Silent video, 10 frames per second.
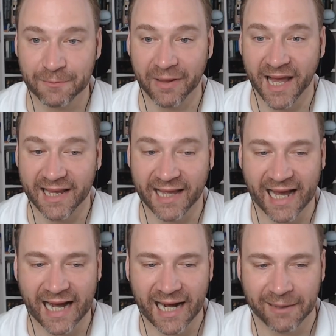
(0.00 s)
back
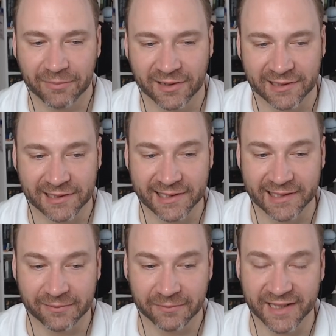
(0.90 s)
up a
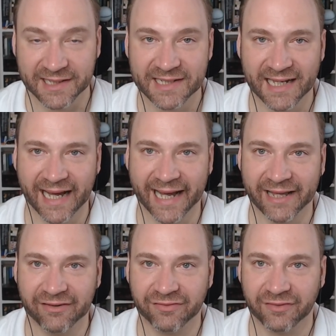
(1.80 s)
little bit.
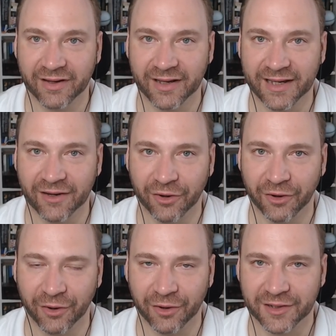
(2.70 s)
I've yeah.
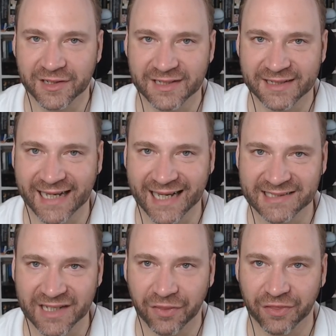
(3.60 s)
heard
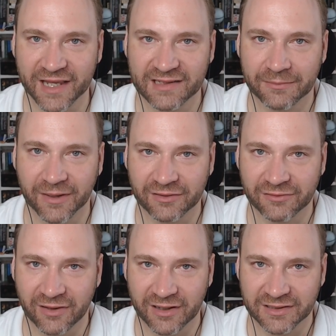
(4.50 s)
nice things about
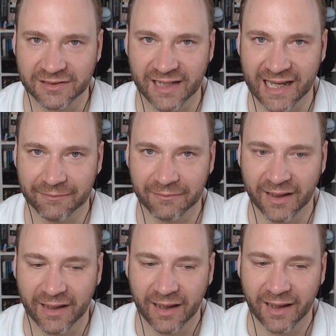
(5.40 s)
Rotterdam.
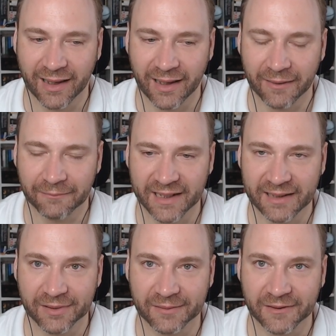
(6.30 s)
Uh,
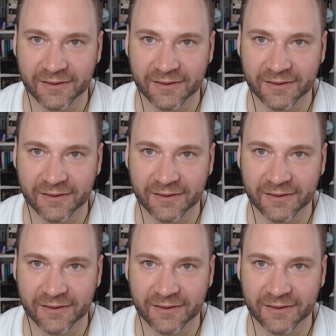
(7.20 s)
many people